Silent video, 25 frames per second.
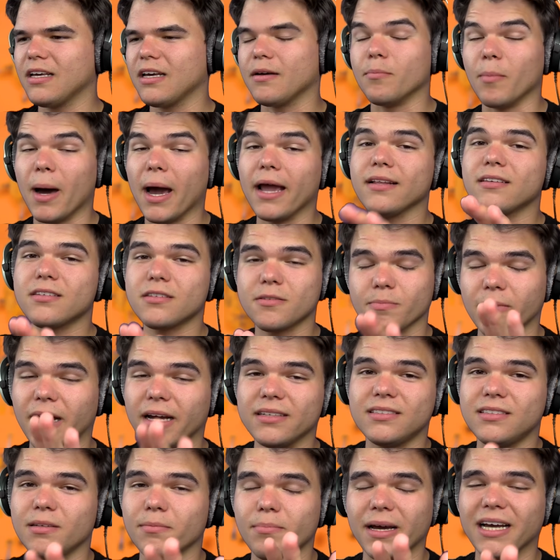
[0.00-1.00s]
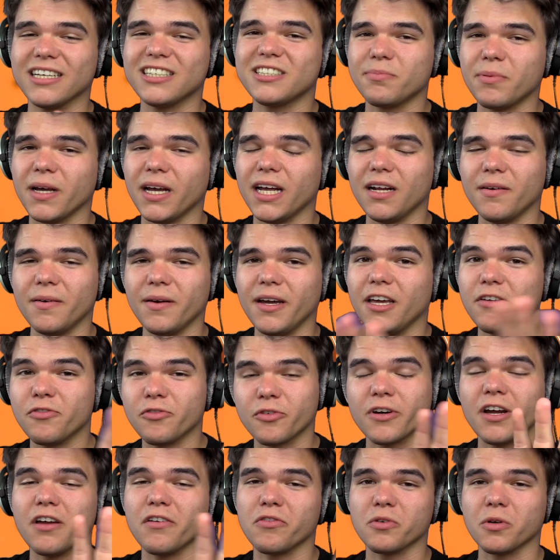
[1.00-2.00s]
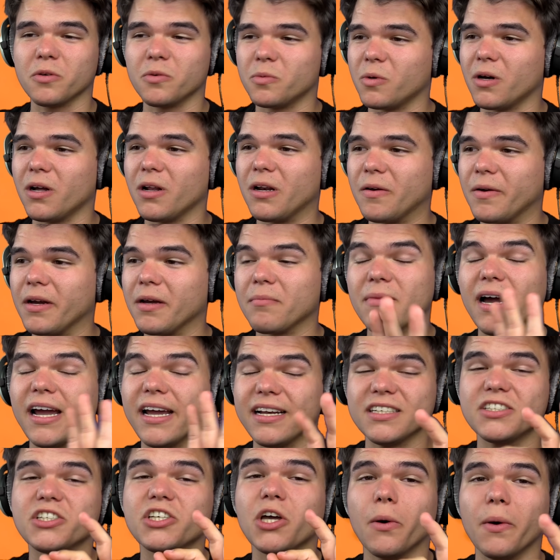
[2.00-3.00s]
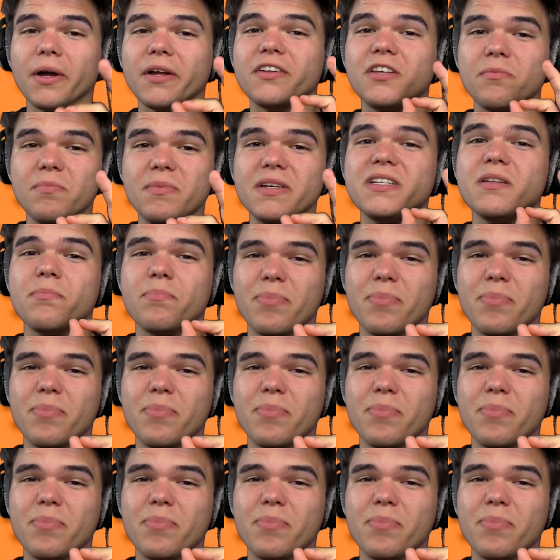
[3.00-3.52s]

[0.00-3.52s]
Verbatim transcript: Mine's the best, by the way, for everyone wondering. Mine is going to be the